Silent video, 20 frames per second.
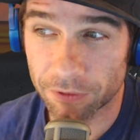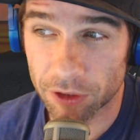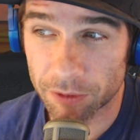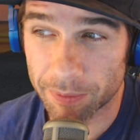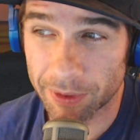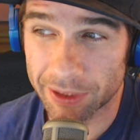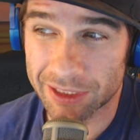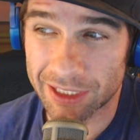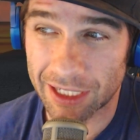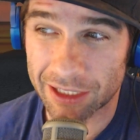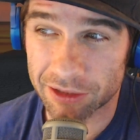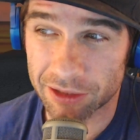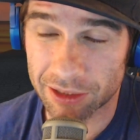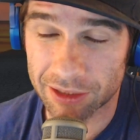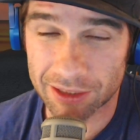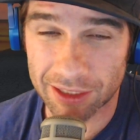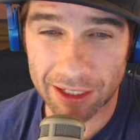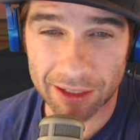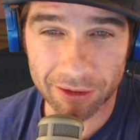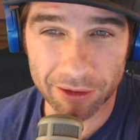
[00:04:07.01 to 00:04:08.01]
First place
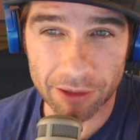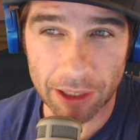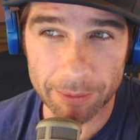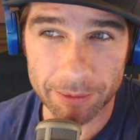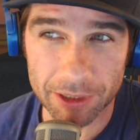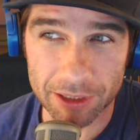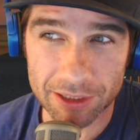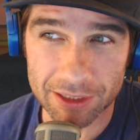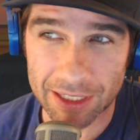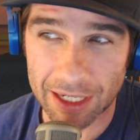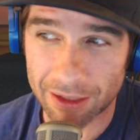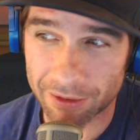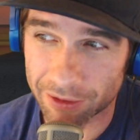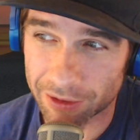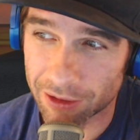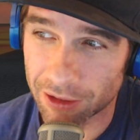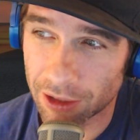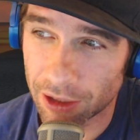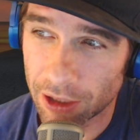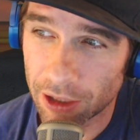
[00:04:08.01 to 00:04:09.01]
actually grabs a
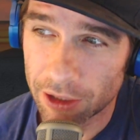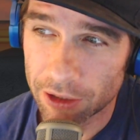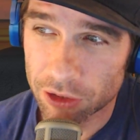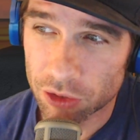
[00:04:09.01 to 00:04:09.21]
solid